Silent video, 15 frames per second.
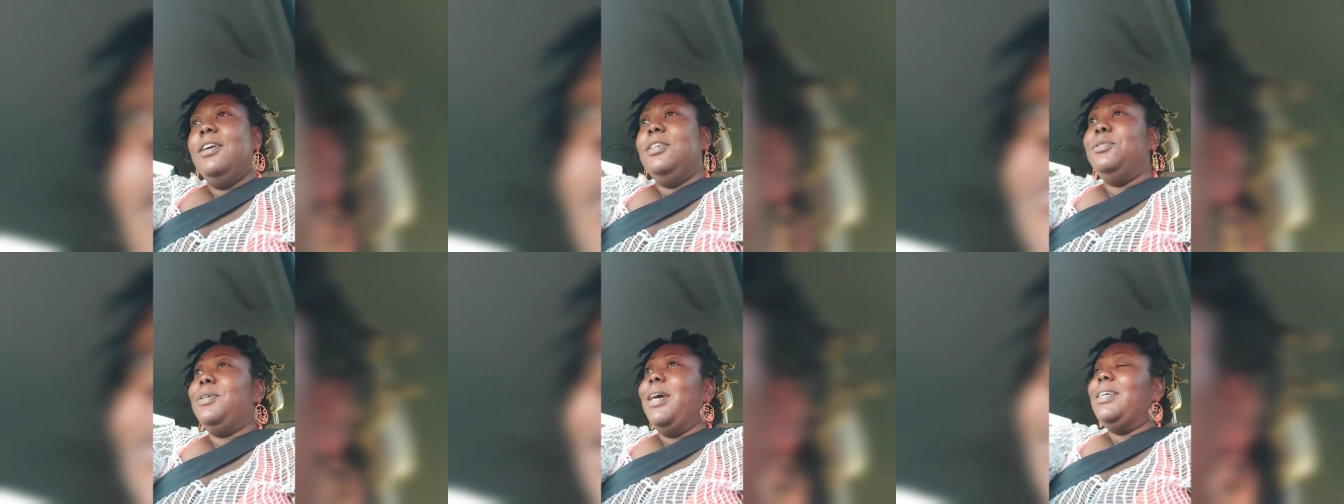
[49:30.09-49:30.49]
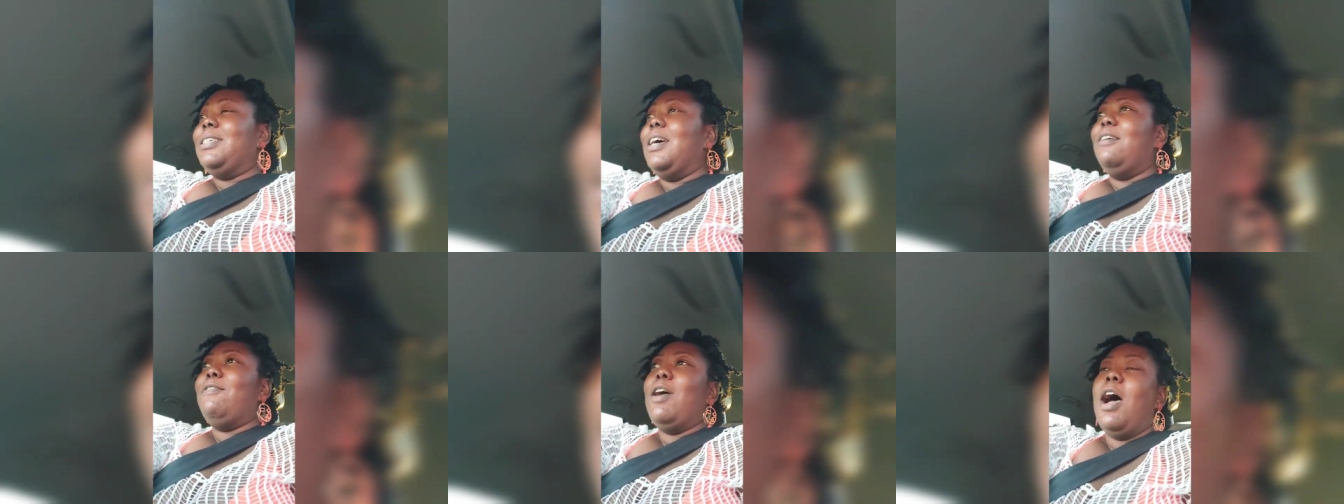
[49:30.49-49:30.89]
You guys
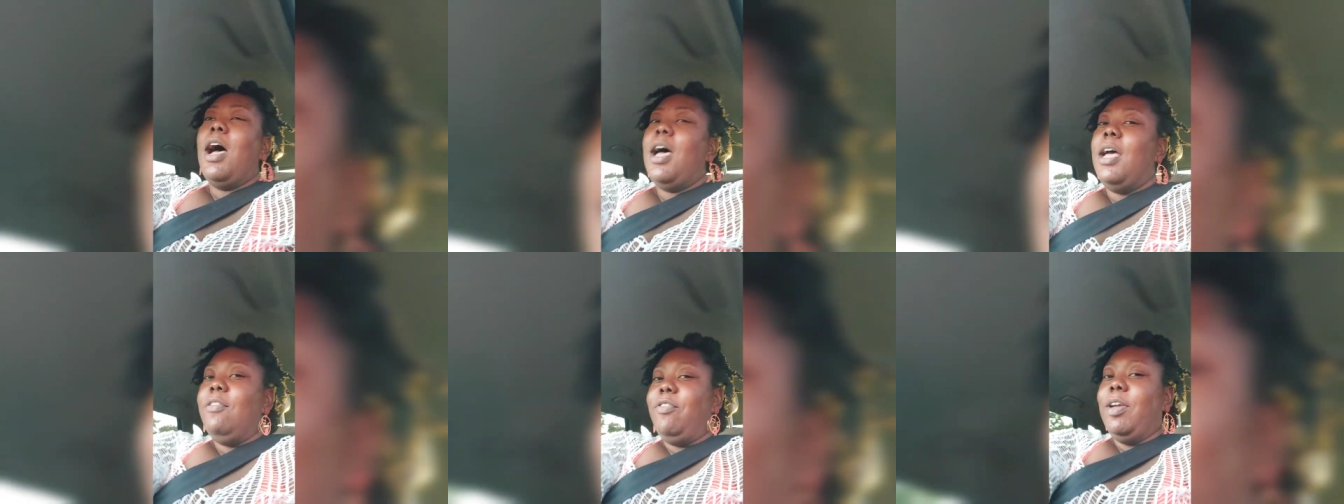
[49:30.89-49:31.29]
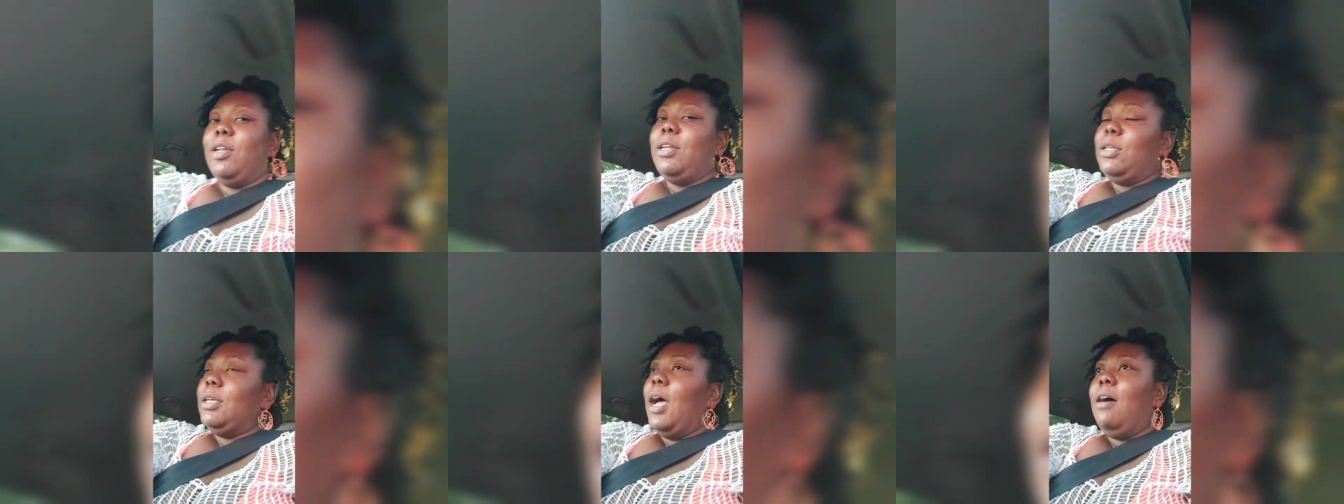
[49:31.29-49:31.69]
have, if
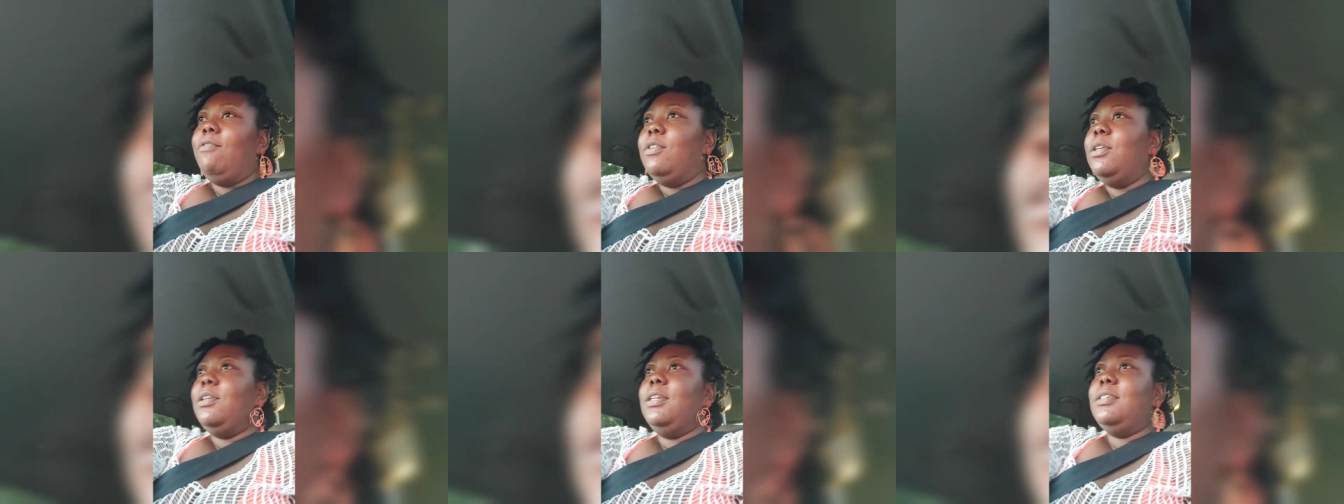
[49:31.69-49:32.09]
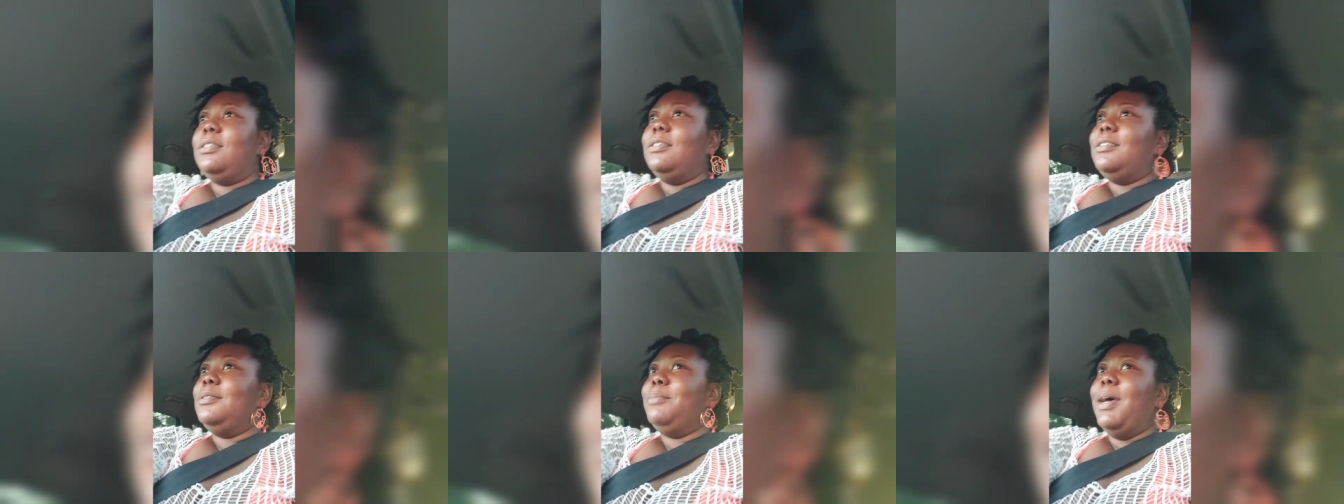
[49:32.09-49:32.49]
you haven't
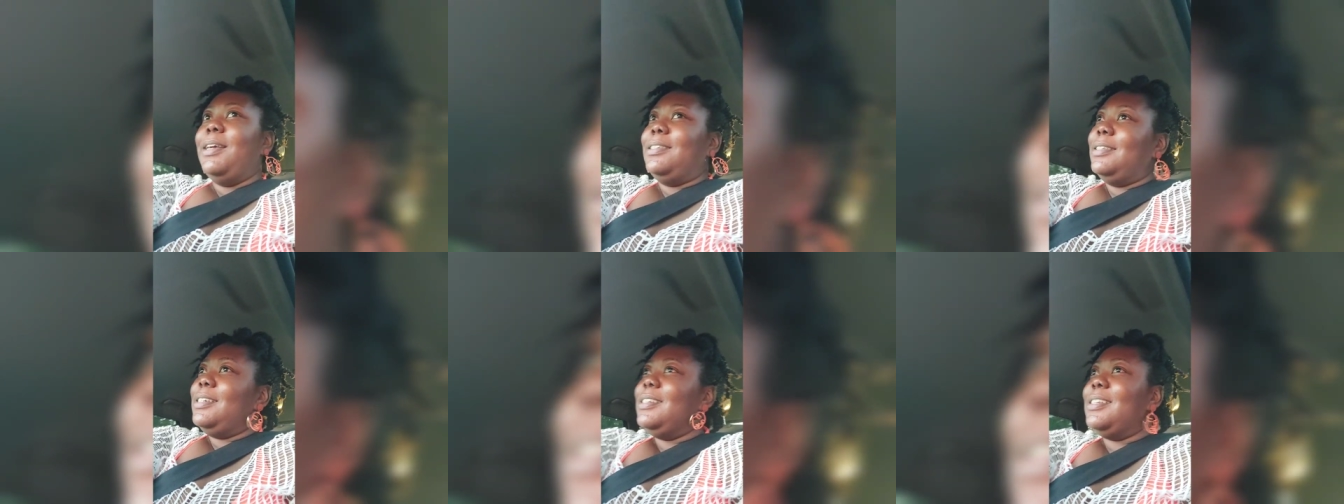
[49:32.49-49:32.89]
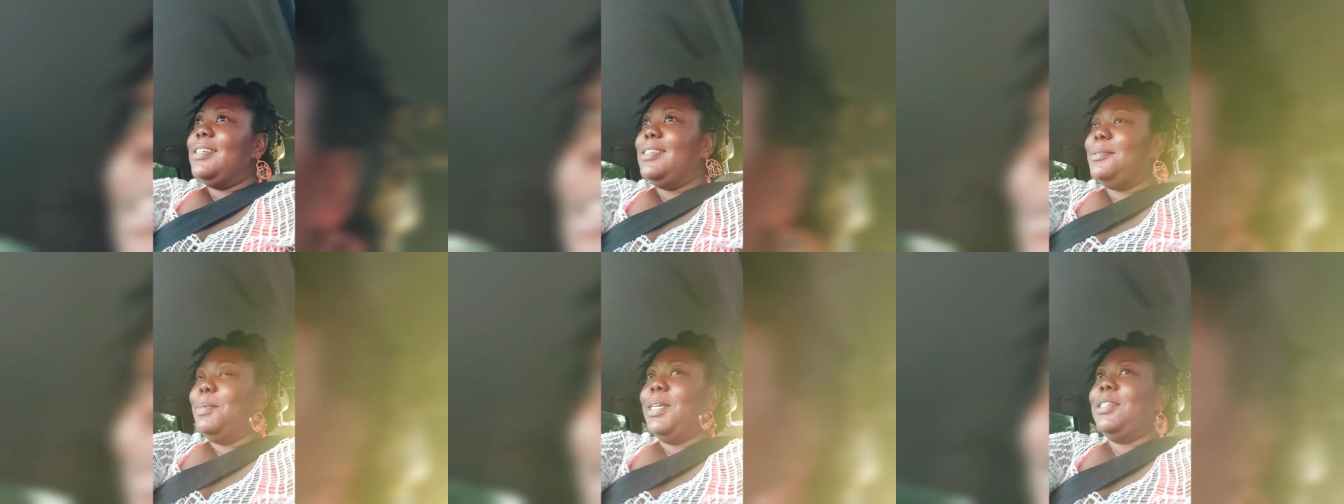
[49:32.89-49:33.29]
listened to my St.
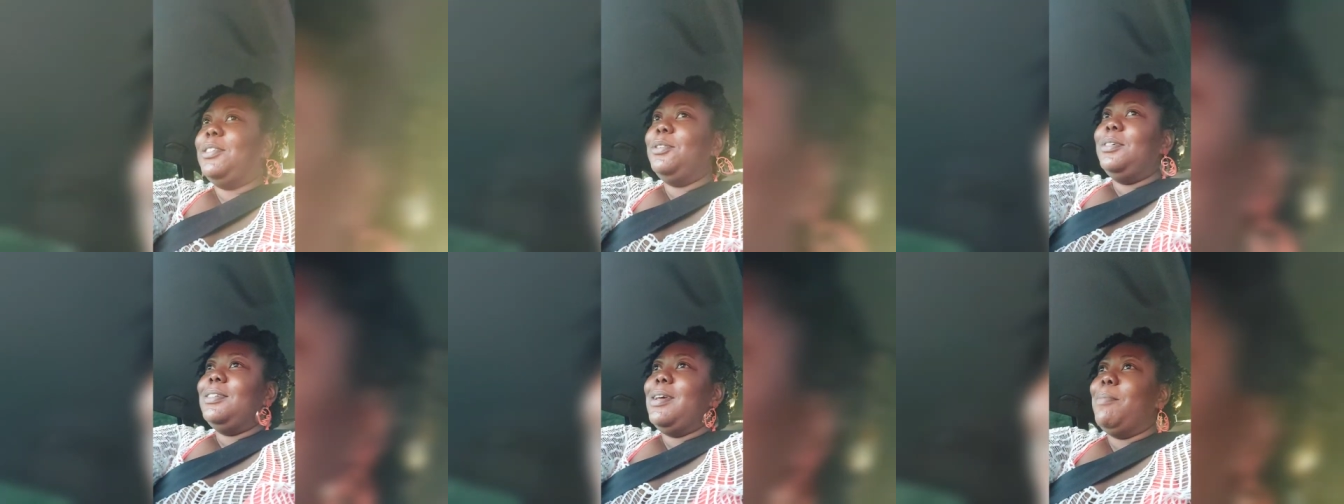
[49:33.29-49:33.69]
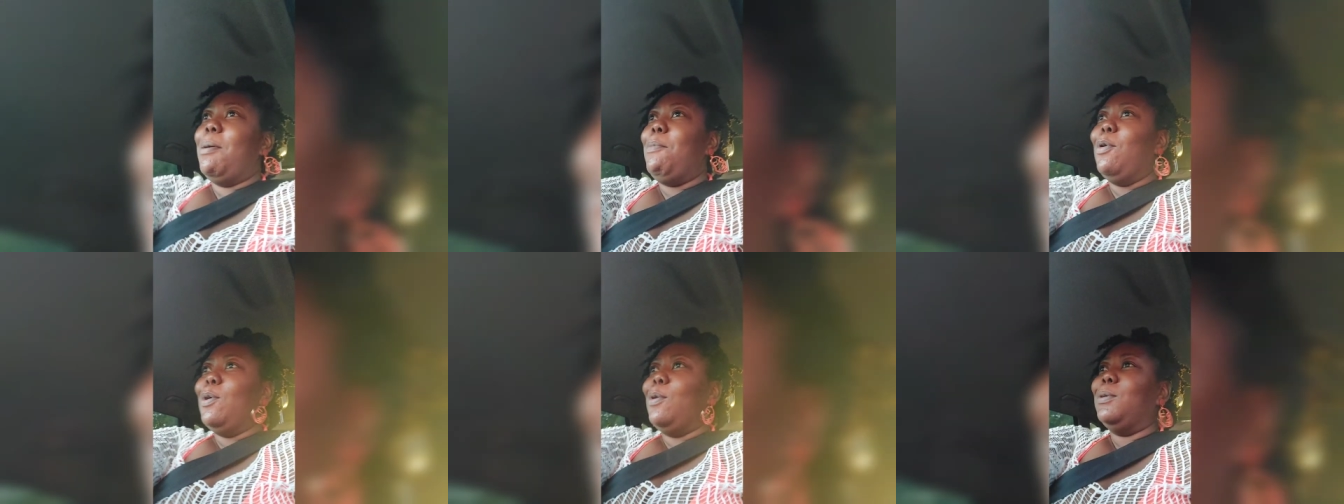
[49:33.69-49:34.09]
Elizabeth story time
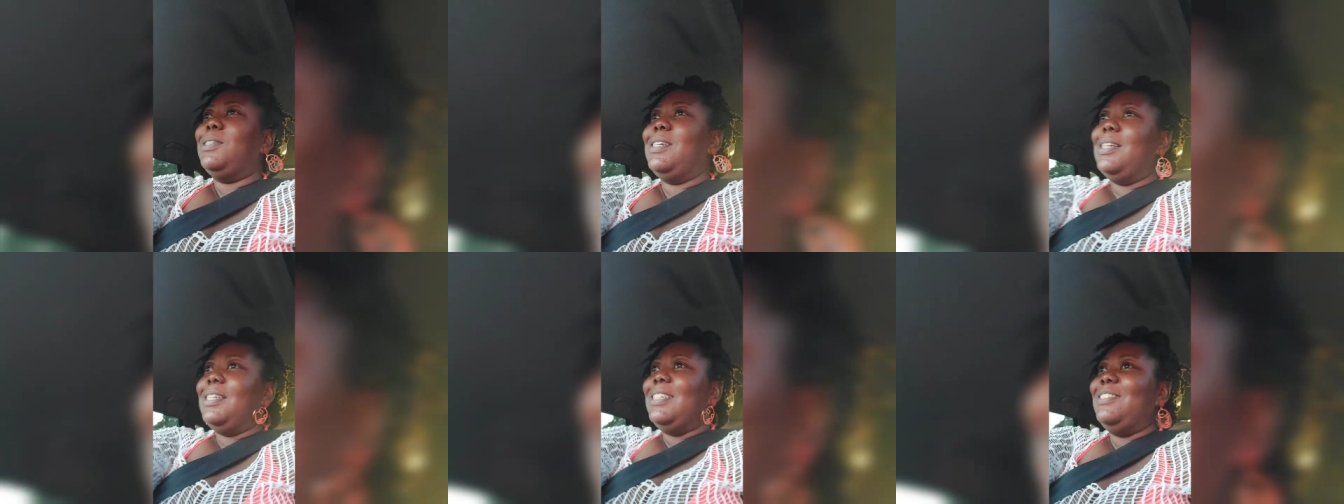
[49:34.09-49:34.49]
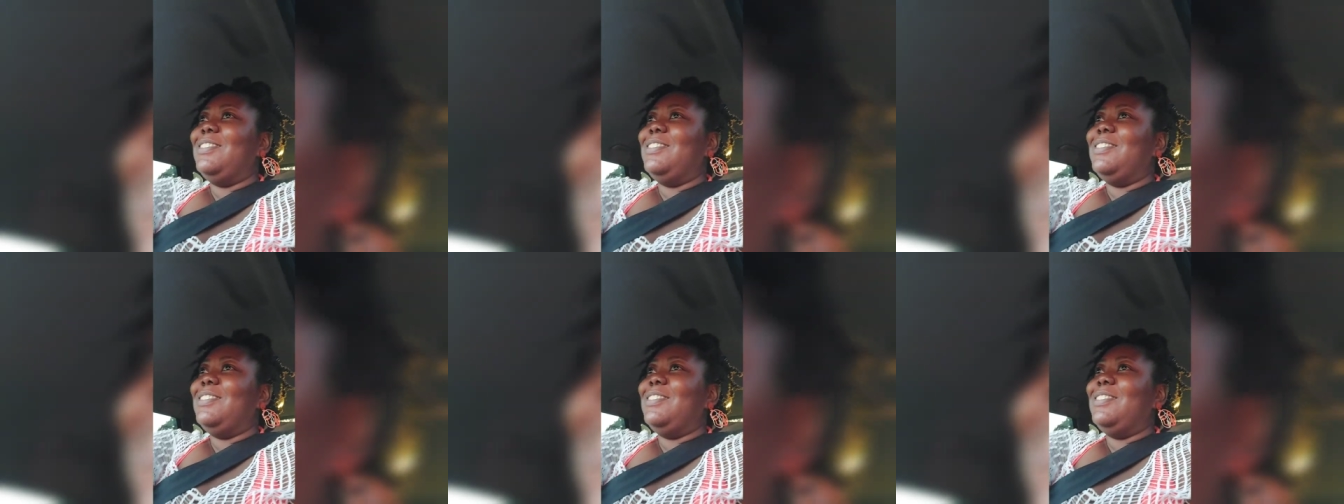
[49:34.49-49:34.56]
about how St.